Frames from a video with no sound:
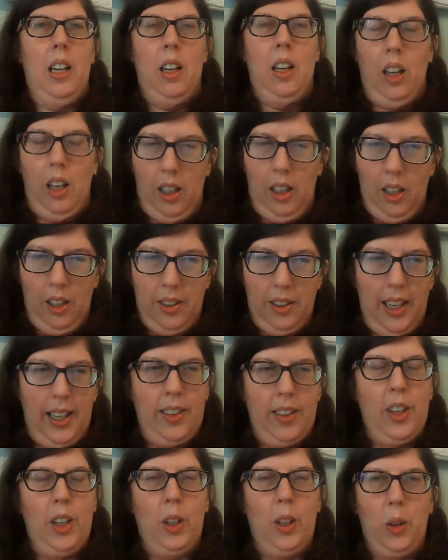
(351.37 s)
Uh,
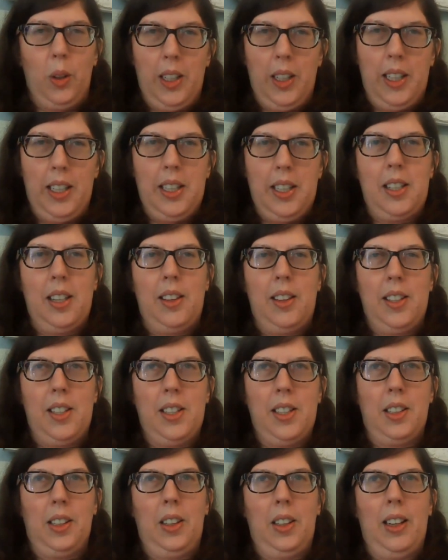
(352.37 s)
Nathan agrees that this
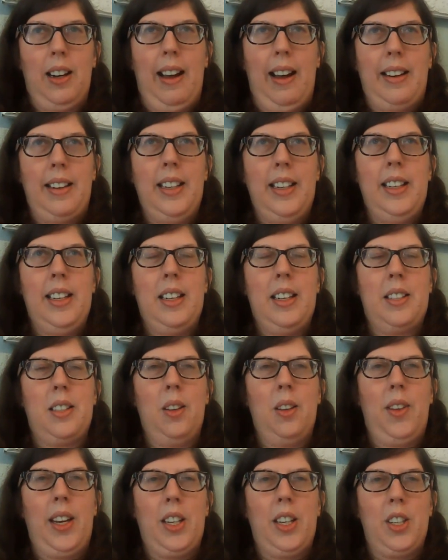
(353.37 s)
is a good idea,
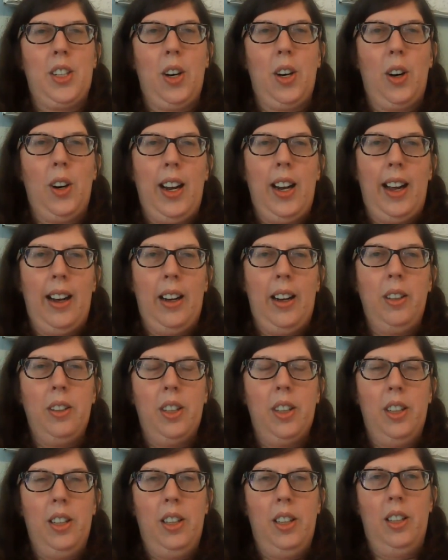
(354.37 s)
so they start out
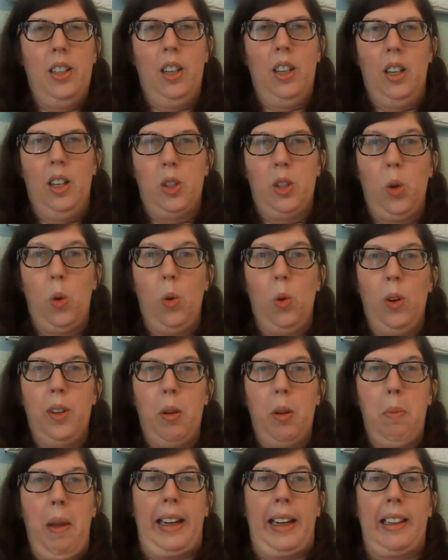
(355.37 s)
uh,
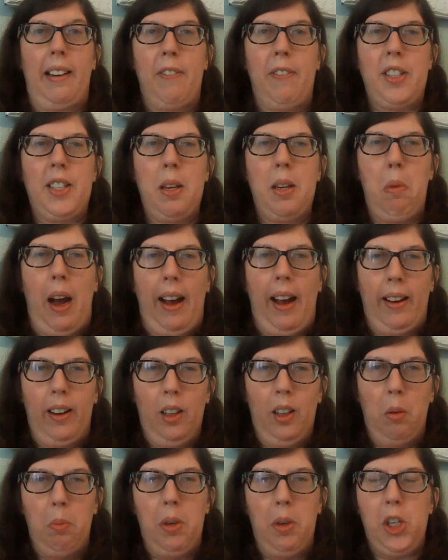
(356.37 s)
toward the Magnificent
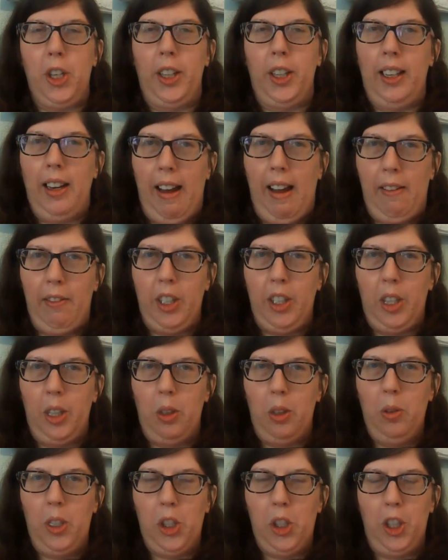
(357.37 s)
Mile on Michigan
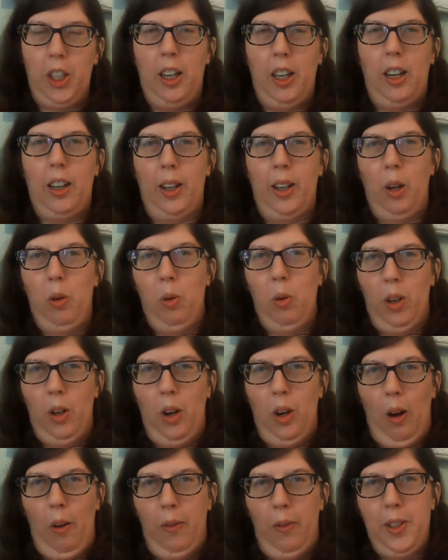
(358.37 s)
Avenue in Chicago, where her
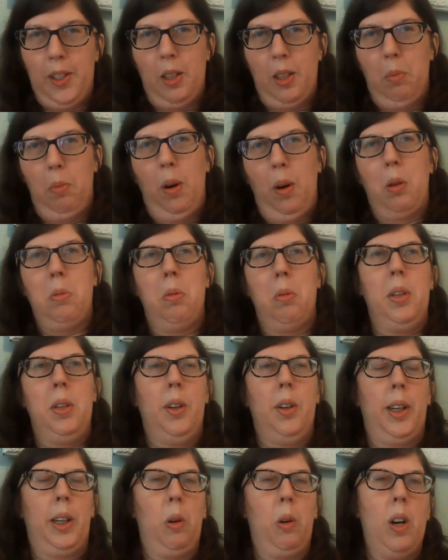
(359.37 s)
office and apartment
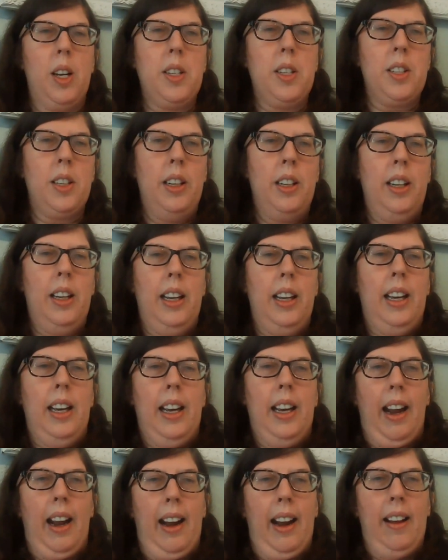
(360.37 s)
building was.
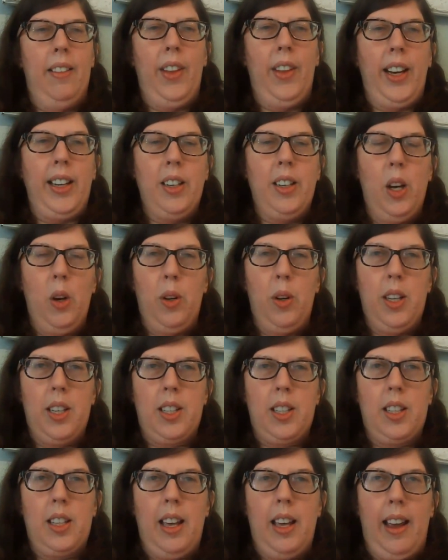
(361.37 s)
And they
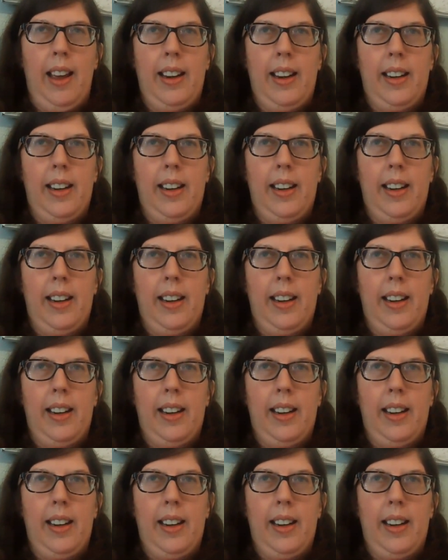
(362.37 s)
notice that